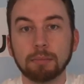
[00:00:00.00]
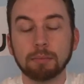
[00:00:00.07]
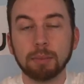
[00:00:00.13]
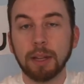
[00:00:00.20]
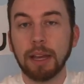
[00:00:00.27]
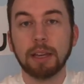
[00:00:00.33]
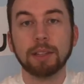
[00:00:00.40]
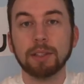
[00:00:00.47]

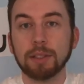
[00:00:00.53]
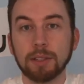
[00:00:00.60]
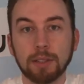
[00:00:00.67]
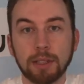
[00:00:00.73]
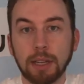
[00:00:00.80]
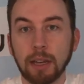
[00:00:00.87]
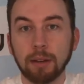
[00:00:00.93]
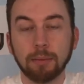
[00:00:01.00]
place
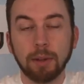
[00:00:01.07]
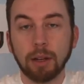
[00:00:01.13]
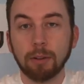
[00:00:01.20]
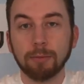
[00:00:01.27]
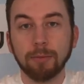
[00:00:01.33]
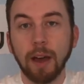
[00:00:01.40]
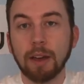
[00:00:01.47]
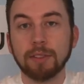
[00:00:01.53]
to get, you know,
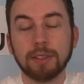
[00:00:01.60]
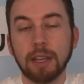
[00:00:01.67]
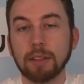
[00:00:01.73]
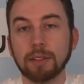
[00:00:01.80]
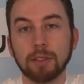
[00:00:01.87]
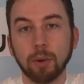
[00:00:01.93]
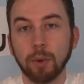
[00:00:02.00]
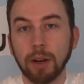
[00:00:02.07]
5
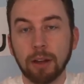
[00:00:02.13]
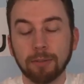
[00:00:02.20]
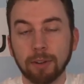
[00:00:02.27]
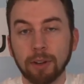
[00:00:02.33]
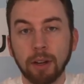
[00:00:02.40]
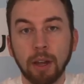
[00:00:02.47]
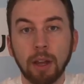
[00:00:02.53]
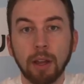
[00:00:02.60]
cents or whatever